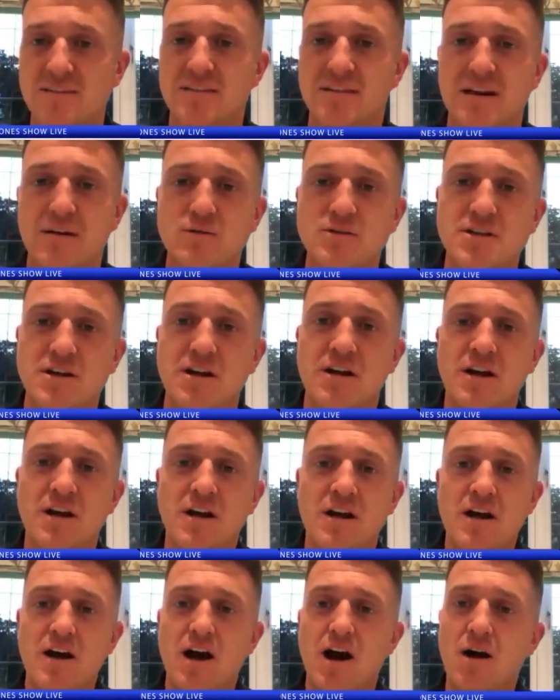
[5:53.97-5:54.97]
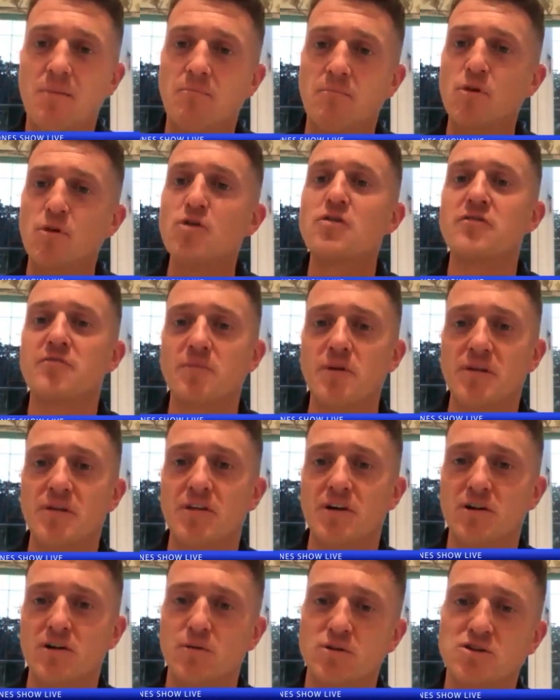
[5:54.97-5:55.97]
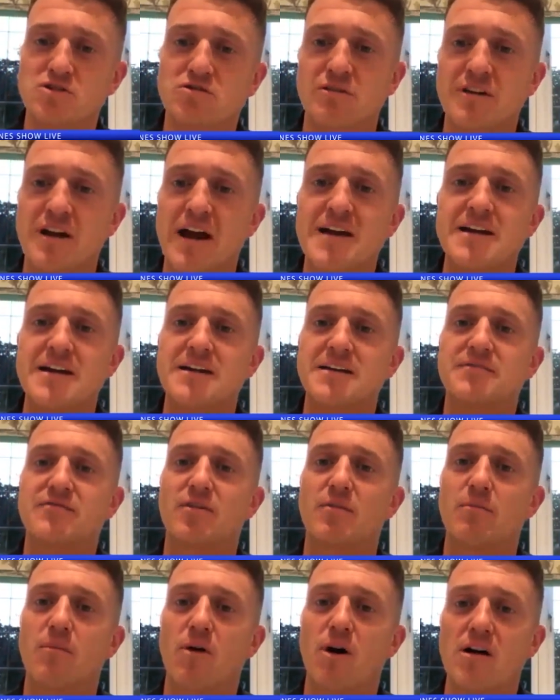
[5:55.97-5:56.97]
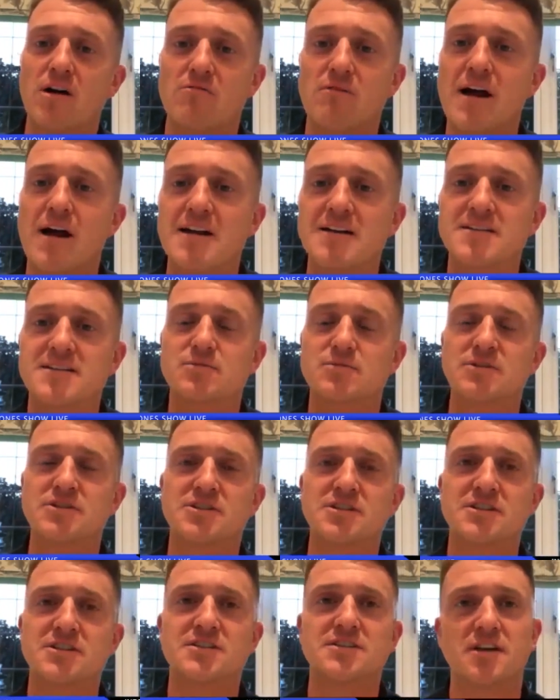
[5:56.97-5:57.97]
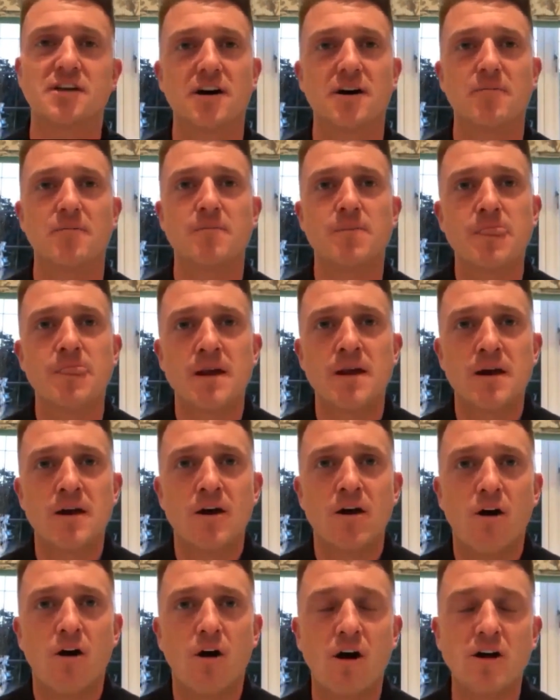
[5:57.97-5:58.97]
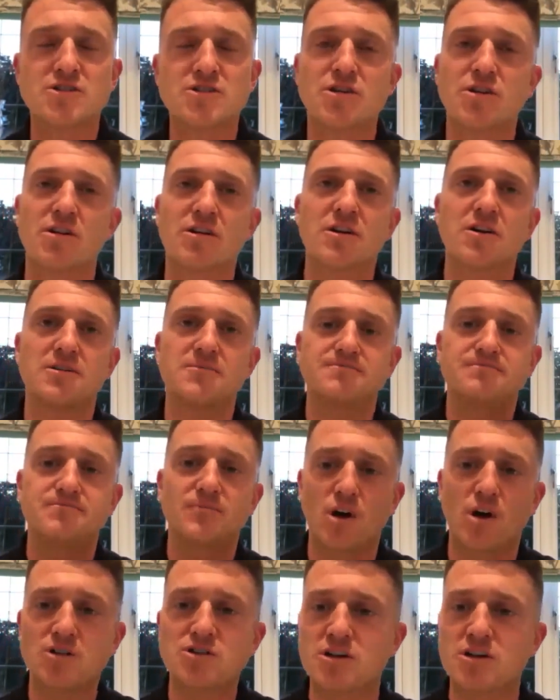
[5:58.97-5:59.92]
To thank there was a movement that was created from my arrest, which is the I took